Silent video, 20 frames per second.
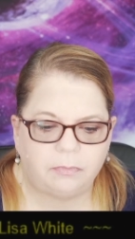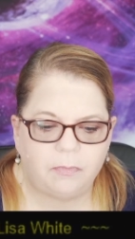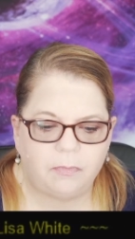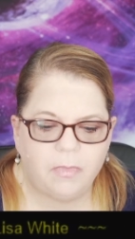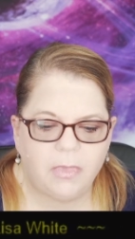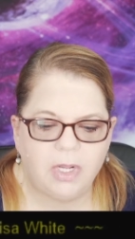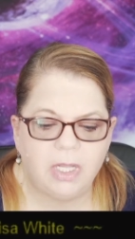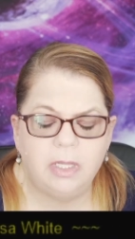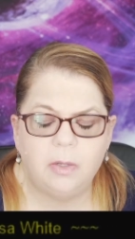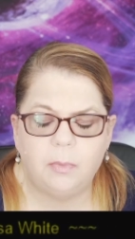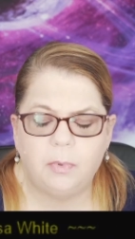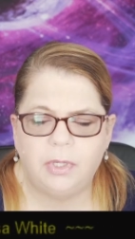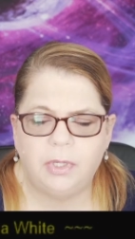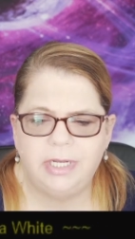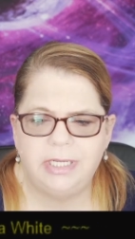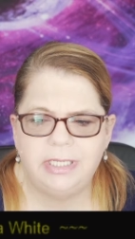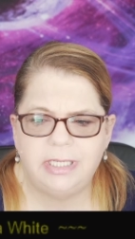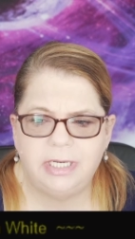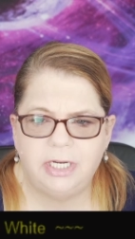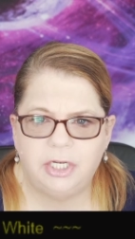the
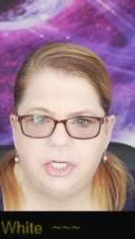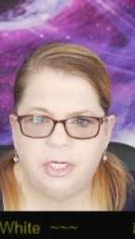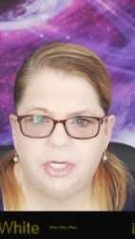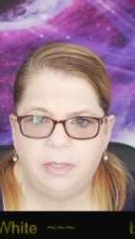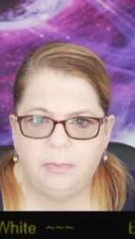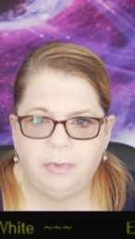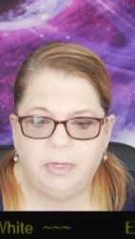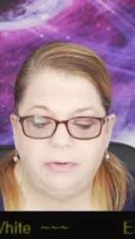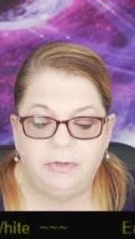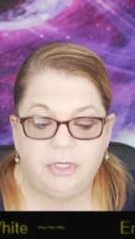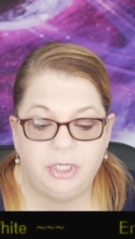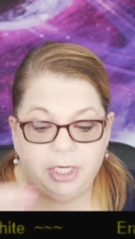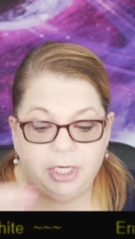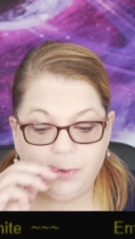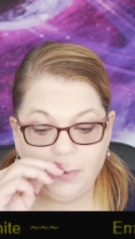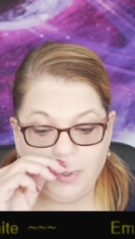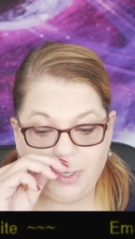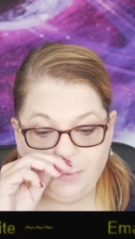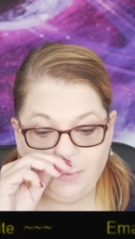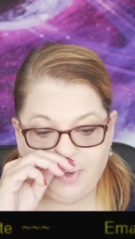police initially believed she had
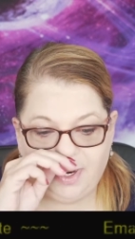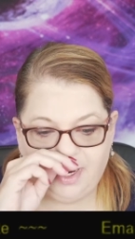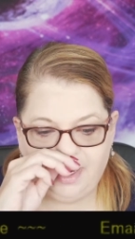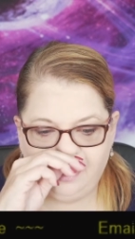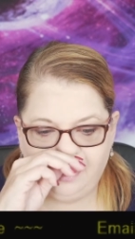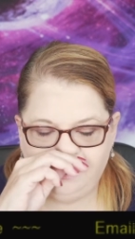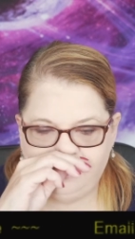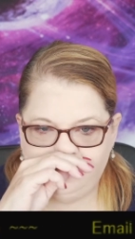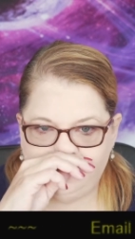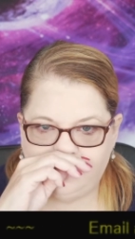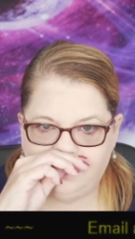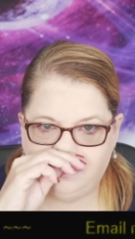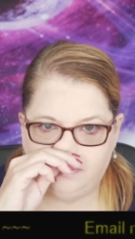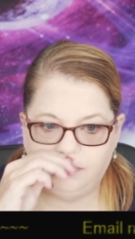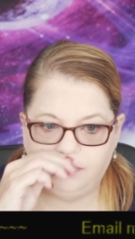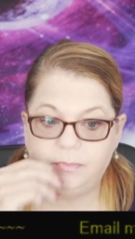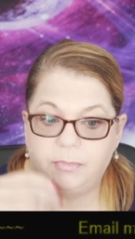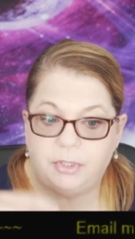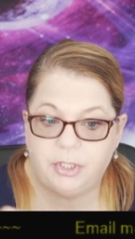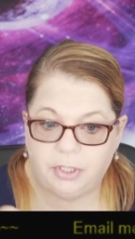run away,
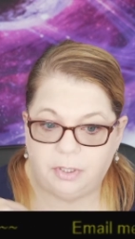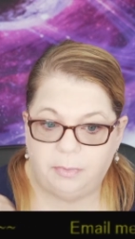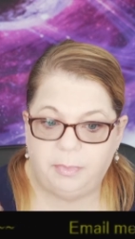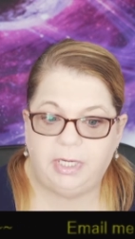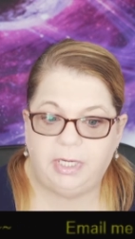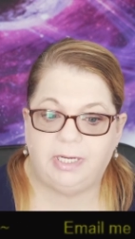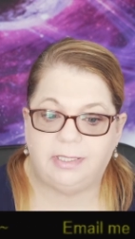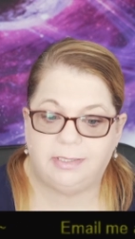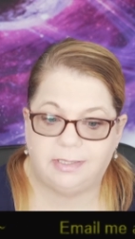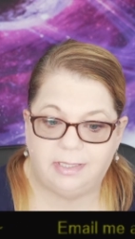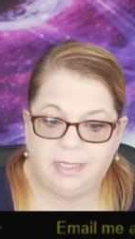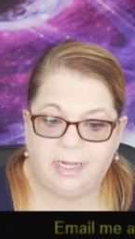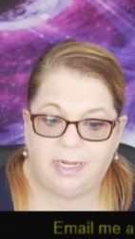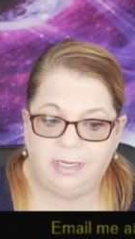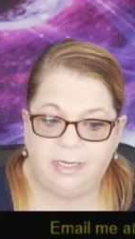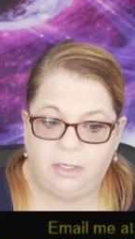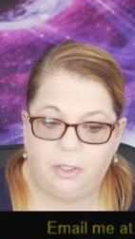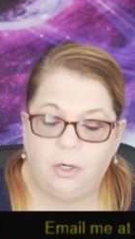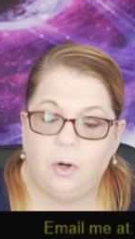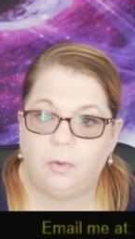I'm sure because of
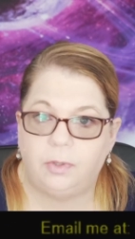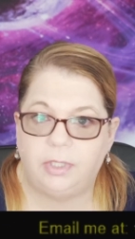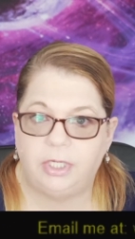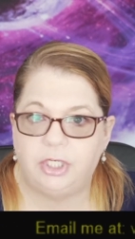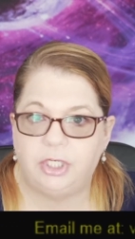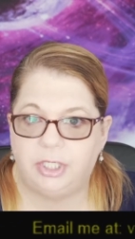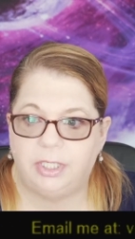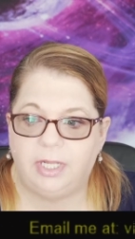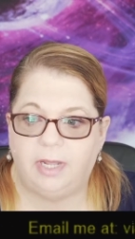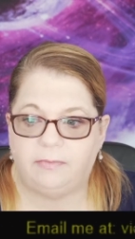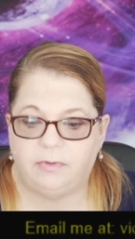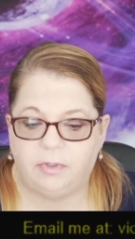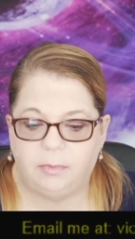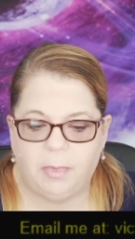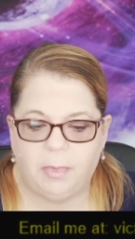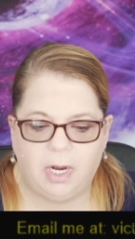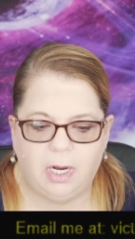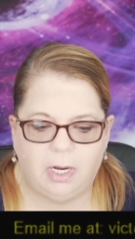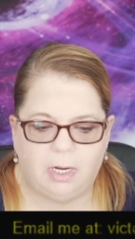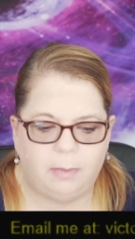that note that she left her
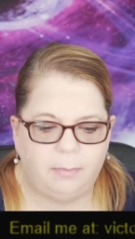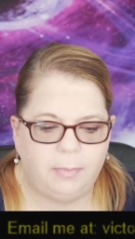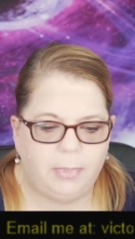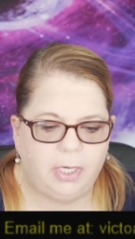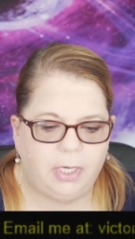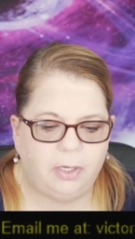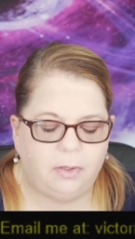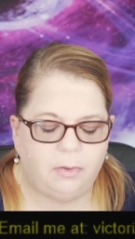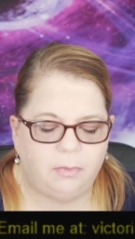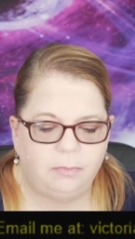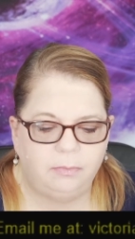mom, you know.